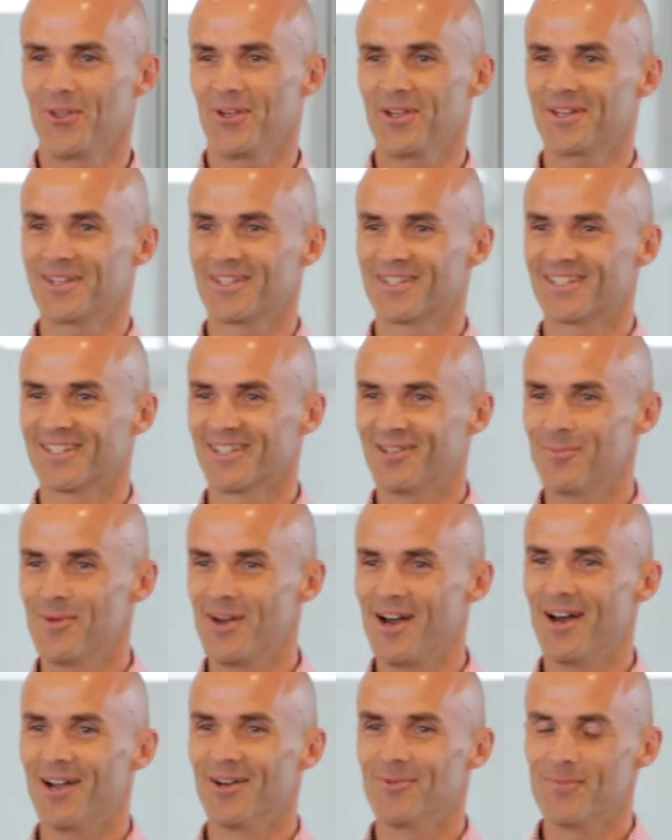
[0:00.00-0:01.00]
things
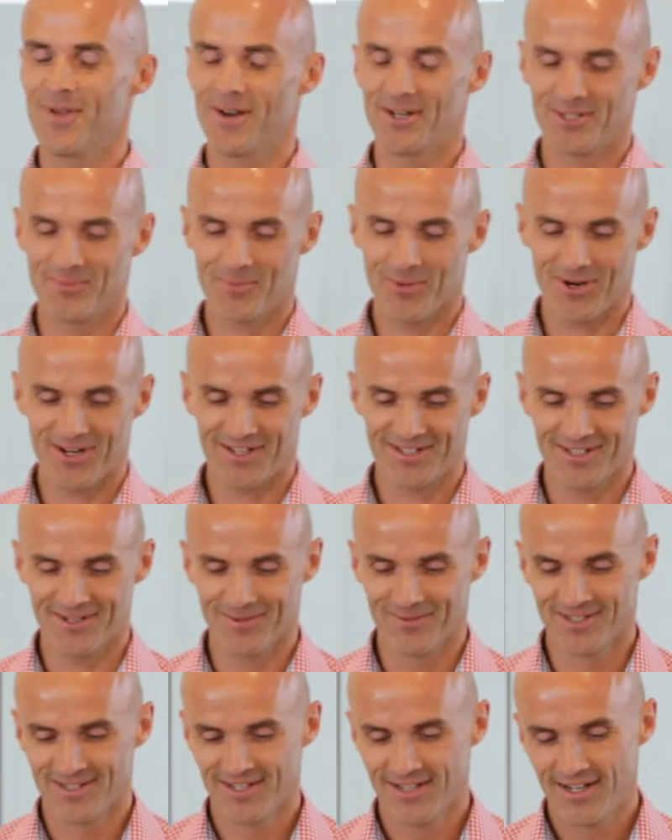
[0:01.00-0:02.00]
about managing product
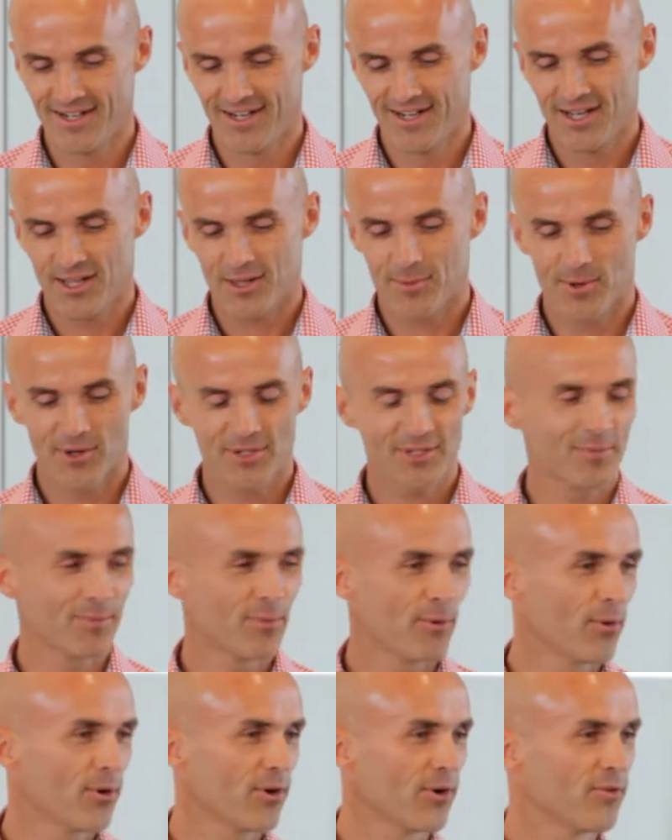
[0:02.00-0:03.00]
teams. The most
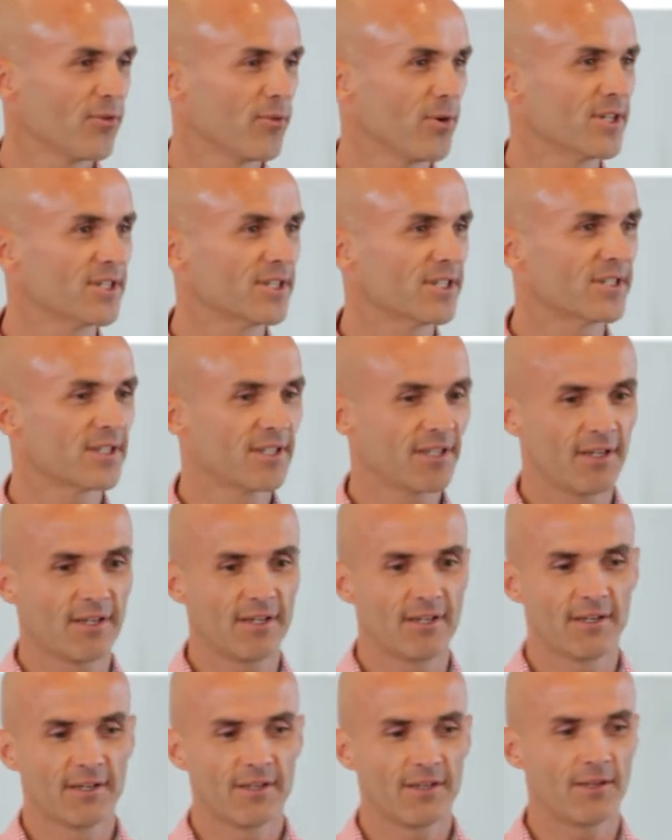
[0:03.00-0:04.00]
important of which is
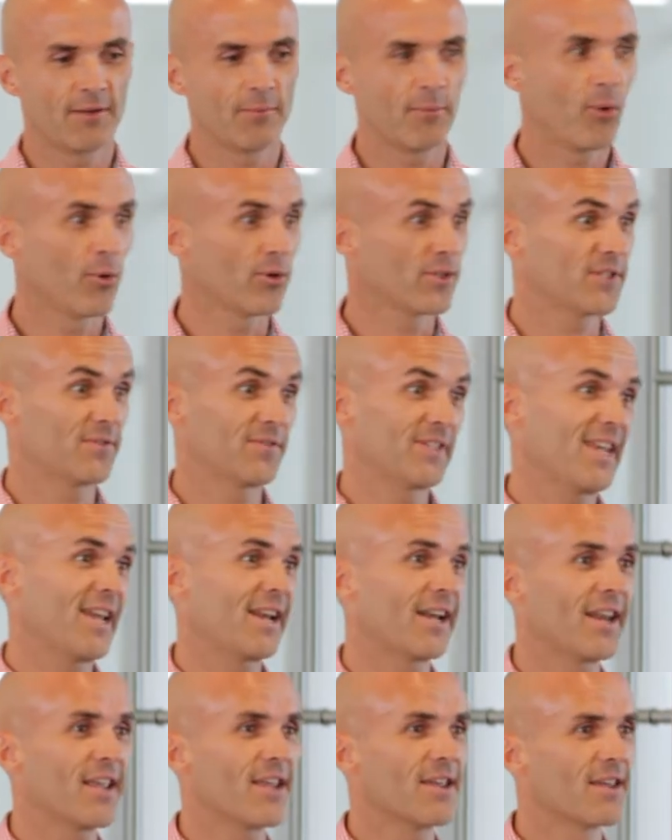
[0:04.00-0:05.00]
the, the importance of
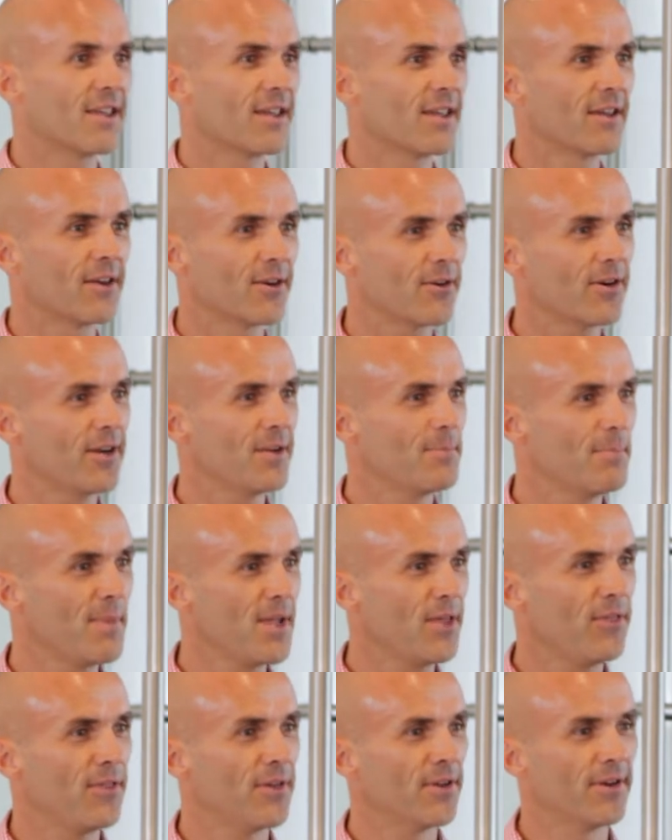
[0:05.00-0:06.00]
technique, right?
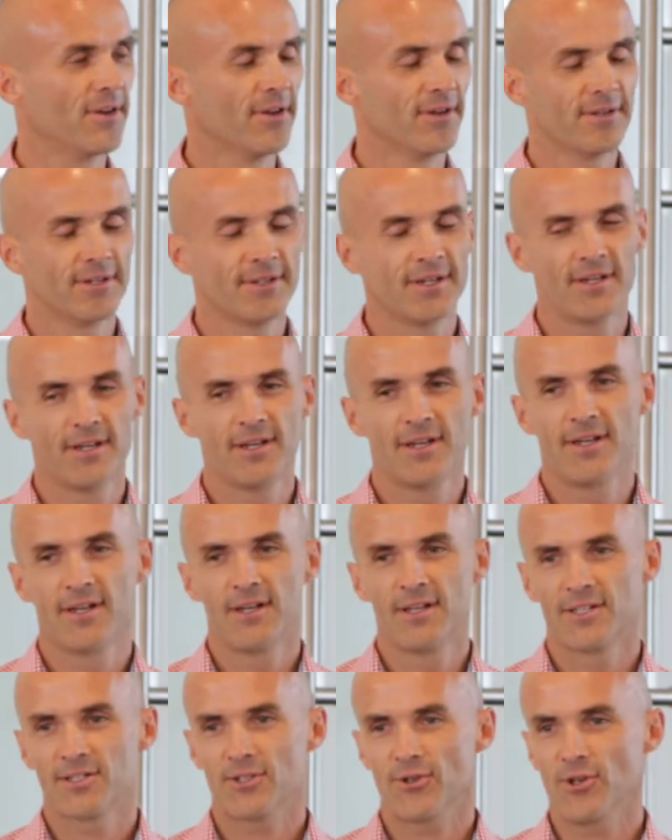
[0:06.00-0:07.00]
method.
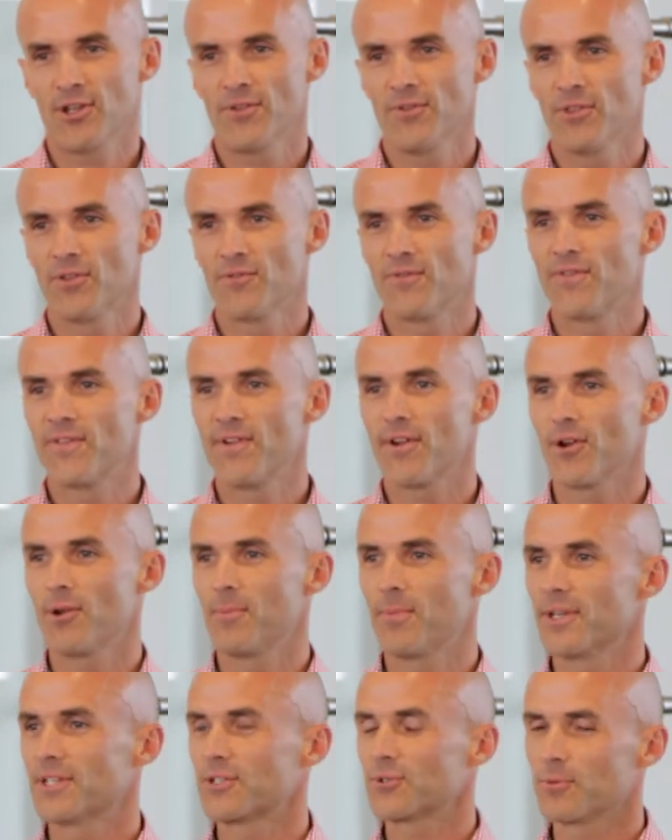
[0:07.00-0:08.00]
So even the very
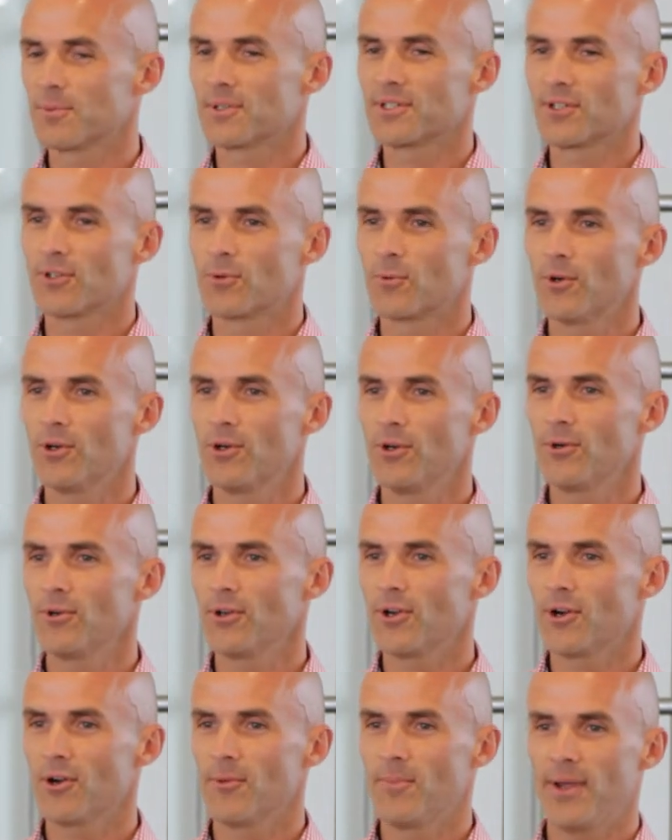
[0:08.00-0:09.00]
best swimmers in the
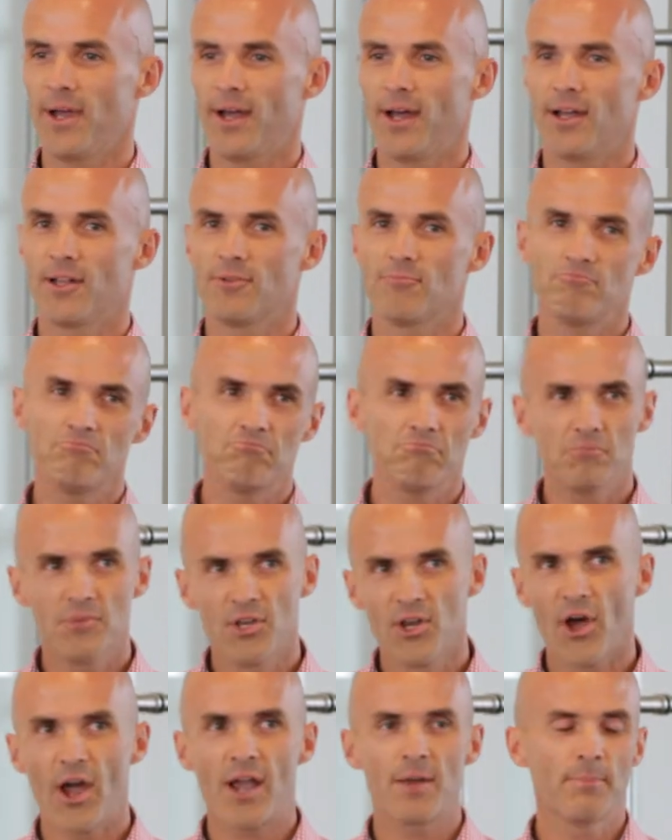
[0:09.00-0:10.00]
world are about
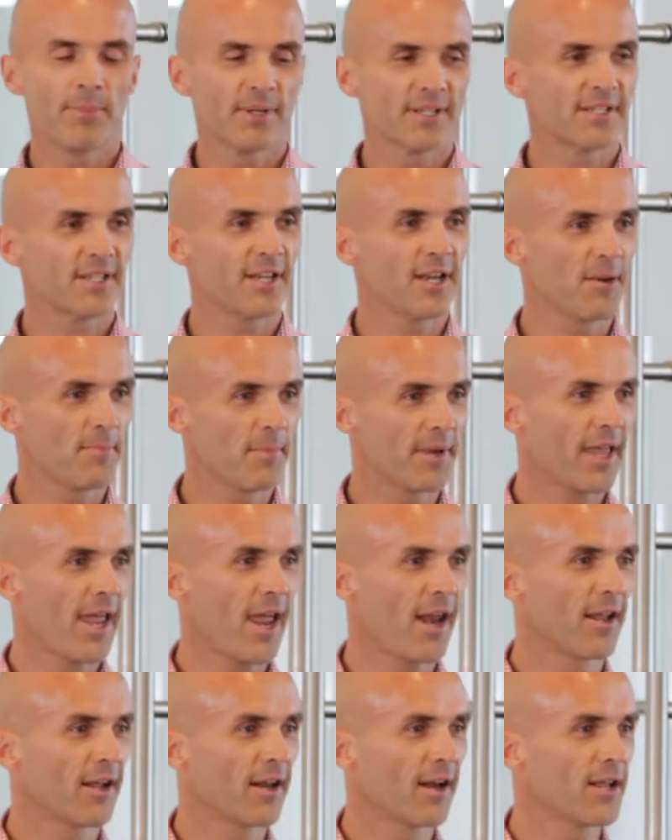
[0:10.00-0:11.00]
9%
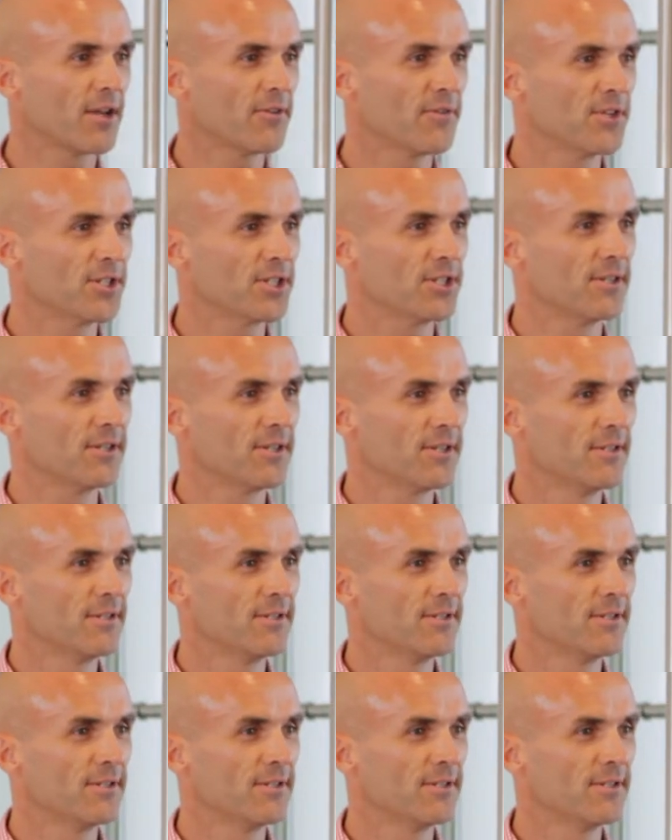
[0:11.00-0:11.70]
mechanically efficient,